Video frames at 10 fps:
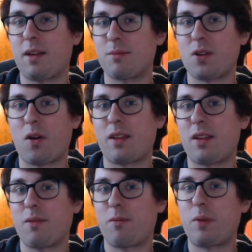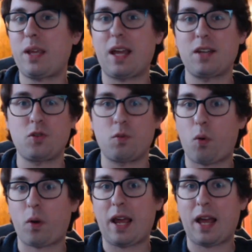I'm sorry that we can't do
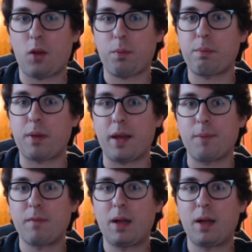more to help, but